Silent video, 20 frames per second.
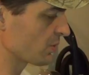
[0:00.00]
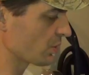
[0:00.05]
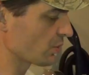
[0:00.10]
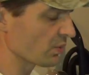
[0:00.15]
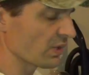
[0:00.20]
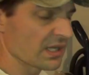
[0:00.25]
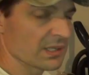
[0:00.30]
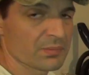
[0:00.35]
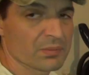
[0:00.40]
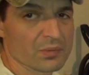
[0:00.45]
put a
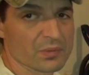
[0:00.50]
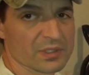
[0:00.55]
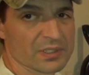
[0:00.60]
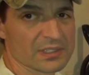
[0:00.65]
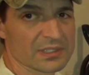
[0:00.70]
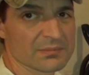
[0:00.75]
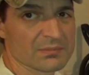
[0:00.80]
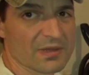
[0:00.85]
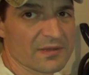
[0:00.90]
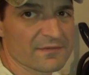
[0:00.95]
waypoint
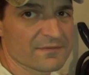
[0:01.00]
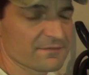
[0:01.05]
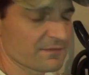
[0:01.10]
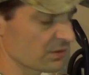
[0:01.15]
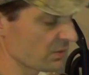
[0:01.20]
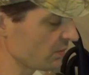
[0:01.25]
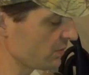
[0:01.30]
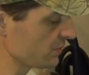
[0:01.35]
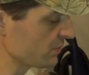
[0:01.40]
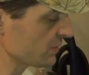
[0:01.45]
in my
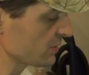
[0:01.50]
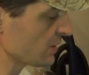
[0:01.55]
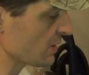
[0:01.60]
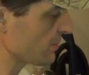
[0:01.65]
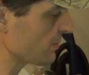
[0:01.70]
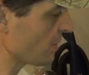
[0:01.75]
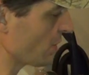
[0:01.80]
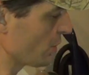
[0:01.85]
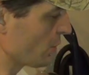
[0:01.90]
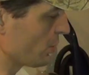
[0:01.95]
phone,
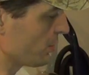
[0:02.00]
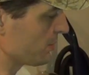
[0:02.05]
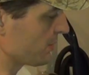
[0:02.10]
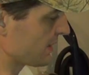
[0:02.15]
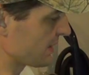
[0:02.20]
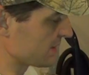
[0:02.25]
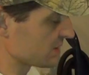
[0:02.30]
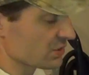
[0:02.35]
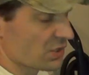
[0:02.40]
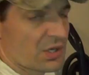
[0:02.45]
come home,
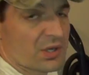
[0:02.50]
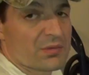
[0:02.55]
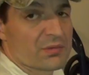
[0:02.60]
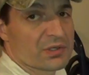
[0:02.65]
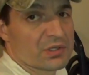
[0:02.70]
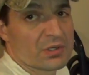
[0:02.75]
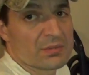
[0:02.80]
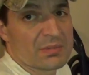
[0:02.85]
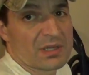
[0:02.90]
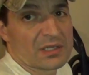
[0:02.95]
and it's
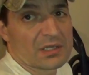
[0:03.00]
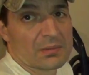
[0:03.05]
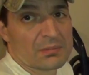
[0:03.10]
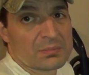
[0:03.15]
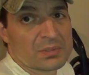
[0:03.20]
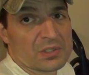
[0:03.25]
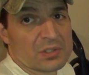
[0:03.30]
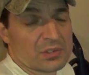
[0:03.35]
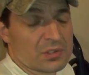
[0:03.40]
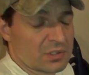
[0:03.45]
already on my
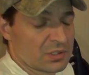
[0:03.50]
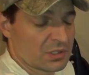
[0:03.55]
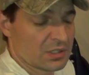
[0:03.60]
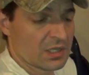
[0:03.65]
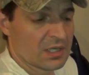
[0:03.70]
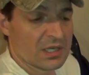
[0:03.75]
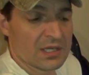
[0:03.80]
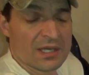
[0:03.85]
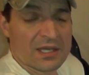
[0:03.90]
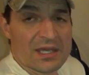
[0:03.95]
computer,
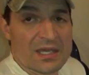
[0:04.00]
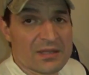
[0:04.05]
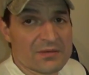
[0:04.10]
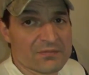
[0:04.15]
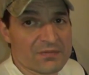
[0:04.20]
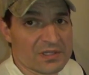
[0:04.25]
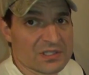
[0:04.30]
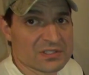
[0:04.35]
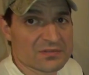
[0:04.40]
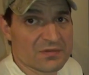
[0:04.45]
and
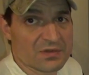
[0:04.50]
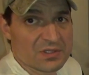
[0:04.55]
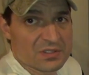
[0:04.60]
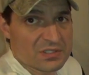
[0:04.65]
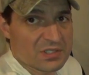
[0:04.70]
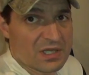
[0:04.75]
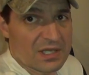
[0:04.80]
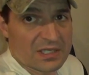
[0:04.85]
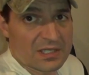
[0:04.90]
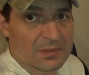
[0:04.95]
vice
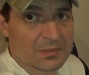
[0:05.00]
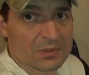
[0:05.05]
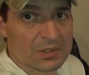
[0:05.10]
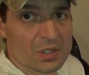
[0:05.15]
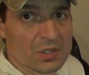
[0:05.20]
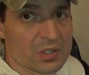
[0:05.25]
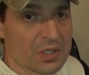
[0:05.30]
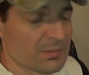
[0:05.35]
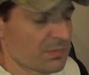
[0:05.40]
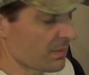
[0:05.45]
versa. I can
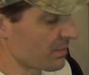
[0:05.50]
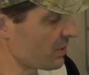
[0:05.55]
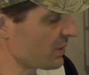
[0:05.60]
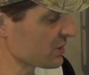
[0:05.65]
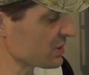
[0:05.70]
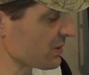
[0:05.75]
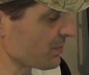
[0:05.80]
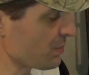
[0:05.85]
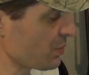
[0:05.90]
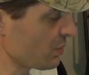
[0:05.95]
load up a
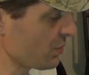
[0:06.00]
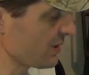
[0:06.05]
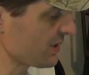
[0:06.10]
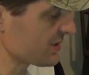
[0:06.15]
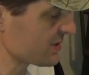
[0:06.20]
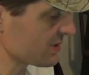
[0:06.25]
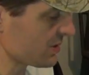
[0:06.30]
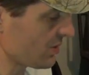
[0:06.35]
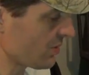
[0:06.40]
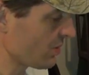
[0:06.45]
bunch of
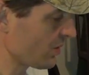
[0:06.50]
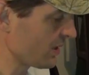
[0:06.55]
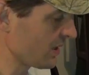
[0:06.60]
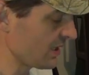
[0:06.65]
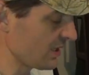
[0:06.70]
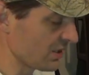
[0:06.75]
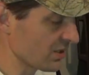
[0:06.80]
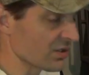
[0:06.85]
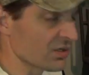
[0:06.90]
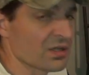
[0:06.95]
points on
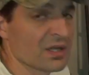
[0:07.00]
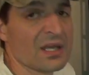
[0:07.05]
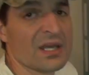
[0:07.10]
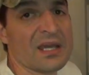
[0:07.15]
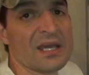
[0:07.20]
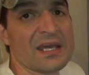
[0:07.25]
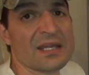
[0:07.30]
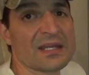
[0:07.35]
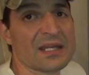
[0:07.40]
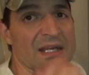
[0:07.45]
here,
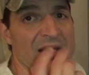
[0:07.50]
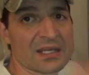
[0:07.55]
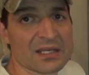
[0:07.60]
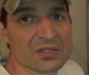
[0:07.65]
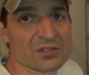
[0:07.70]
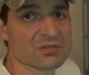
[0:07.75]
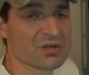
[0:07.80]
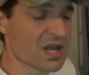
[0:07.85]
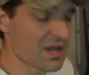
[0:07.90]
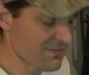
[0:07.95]
and then I
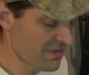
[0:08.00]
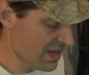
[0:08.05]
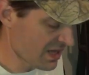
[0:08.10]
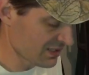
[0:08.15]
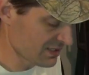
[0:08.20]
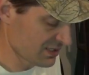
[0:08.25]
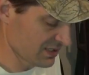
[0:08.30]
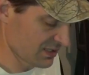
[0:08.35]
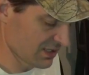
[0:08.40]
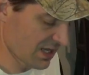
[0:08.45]
can drive out
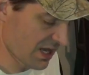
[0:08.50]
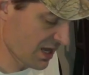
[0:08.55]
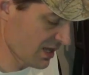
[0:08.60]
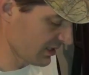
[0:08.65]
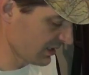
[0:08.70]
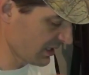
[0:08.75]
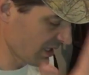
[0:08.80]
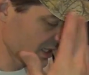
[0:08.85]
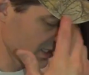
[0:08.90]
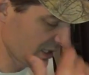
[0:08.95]
to
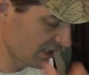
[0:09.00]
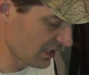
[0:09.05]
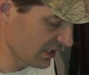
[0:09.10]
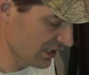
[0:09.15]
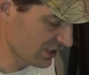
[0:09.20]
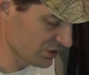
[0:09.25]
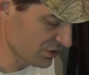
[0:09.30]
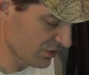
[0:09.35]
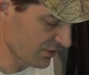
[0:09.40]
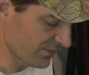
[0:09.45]
Allegheny
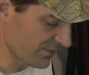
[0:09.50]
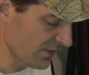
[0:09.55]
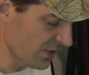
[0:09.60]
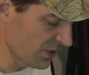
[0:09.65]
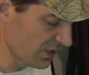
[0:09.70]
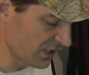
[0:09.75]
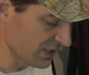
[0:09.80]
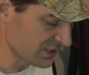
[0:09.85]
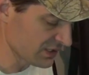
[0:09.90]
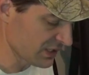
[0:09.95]
National
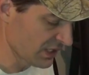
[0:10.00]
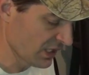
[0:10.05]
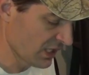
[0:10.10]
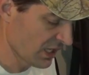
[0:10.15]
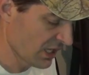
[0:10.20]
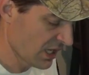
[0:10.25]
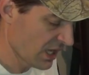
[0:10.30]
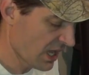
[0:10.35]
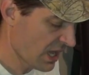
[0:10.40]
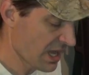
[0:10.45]
Forest
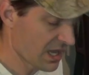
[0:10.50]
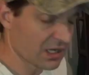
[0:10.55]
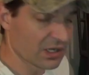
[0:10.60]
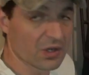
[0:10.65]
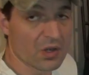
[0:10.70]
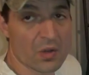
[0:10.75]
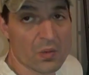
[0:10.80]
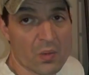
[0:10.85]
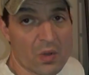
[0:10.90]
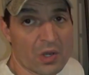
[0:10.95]
and
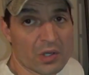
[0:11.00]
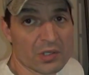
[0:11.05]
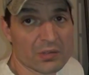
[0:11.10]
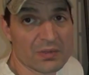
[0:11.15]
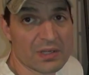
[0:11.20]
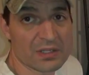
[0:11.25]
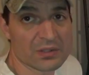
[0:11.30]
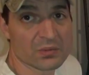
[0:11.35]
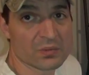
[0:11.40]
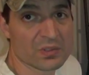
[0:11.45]
go walk
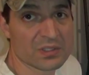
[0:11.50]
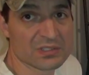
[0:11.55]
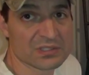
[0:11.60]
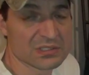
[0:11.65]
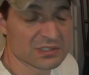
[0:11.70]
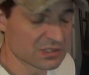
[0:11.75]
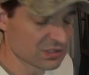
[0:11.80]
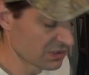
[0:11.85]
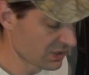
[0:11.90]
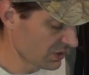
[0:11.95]
around the woods
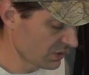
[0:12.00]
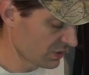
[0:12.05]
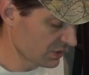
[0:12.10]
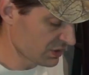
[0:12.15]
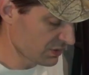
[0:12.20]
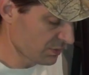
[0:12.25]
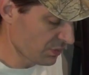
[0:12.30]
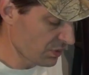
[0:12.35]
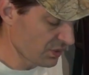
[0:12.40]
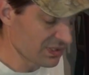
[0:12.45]
to
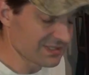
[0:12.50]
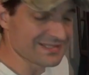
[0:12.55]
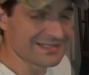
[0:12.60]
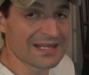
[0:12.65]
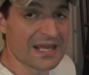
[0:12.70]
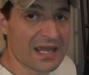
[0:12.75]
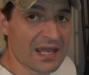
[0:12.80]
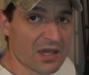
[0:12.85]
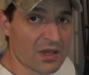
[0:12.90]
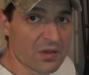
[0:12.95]
those points.
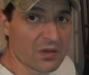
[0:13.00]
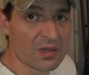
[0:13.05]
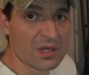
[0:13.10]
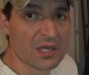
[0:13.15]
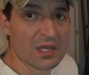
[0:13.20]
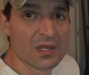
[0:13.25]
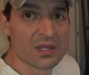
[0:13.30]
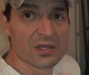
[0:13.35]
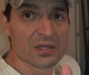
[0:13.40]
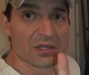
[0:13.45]
Now,
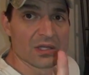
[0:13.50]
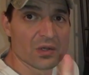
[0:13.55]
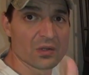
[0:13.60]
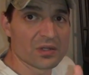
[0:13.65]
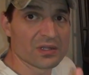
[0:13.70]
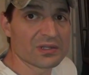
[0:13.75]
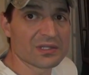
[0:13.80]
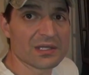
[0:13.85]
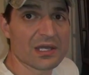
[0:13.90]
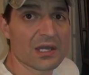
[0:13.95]
the
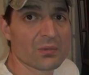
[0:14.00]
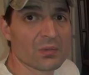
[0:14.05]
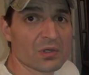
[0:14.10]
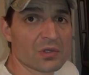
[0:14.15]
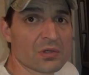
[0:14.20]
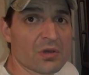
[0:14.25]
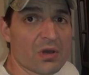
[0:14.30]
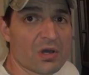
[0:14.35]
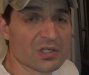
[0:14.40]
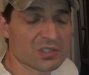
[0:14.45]
only thing I will
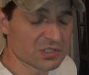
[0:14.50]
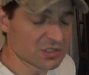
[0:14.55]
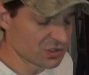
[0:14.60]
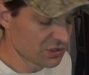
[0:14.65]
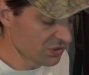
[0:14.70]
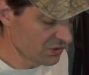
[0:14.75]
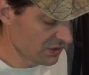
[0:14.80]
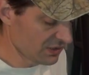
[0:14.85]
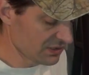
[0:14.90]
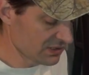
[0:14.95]
caution
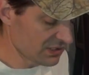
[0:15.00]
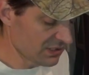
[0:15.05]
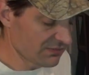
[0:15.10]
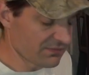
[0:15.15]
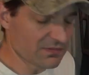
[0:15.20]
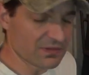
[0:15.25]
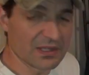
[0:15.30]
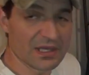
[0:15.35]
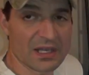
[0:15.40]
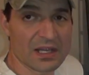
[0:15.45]
you is
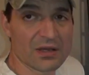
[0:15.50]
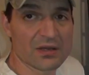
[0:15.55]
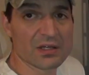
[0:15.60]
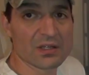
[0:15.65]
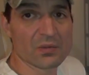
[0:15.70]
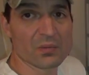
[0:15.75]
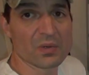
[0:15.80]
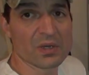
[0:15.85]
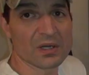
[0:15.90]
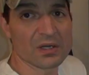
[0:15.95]
if the area
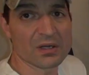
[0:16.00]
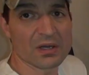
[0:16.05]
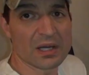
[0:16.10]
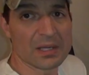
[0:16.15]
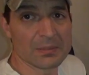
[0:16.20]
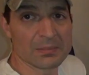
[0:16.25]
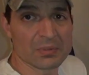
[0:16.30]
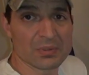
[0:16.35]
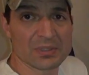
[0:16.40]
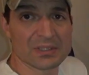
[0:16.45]
where
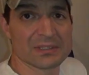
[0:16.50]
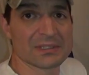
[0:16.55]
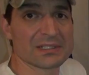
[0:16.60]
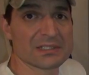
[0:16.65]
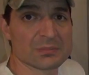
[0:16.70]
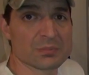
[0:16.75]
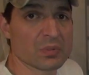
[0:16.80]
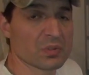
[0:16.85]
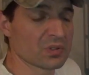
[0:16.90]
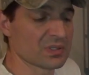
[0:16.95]
I'm putting these
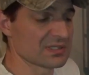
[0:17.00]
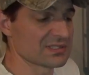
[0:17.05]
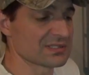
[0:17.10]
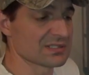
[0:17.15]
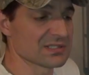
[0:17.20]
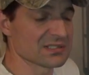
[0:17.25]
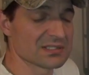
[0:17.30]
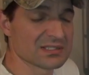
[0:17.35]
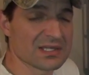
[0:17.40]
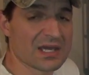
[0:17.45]
points
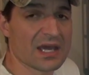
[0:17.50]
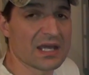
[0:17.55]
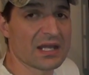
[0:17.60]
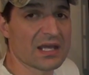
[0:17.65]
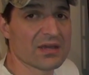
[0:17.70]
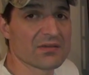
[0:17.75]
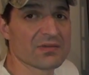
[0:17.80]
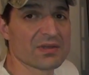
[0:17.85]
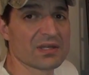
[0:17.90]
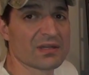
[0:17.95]
does not
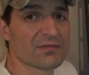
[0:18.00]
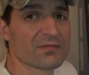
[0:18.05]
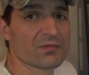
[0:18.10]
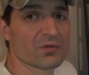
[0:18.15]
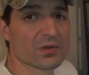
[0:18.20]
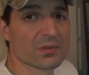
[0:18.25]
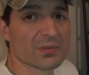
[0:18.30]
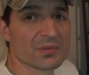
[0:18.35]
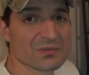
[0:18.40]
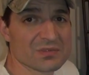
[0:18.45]
have any
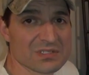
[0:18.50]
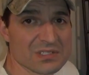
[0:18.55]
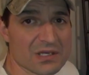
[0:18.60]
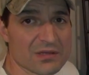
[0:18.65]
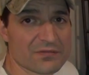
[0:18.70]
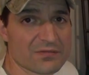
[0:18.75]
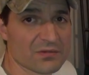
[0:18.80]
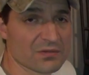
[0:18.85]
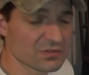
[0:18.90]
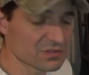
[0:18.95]
form of cell
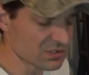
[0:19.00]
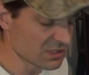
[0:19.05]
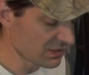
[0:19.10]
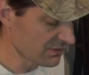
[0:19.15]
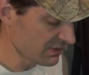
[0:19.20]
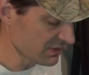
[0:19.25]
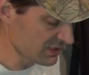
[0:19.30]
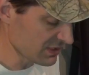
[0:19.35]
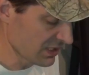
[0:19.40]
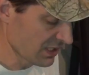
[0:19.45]
phone
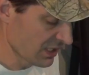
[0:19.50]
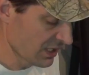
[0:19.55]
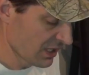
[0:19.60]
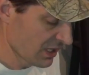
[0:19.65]
service,